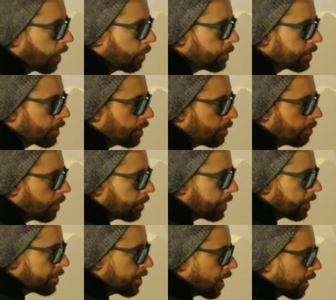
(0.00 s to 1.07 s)
wasn't going to remember
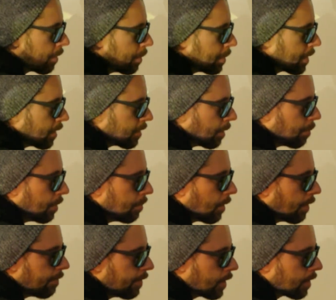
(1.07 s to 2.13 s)
that jacket because I put my
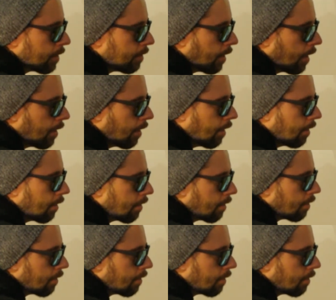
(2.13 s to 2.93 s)
finger right on it.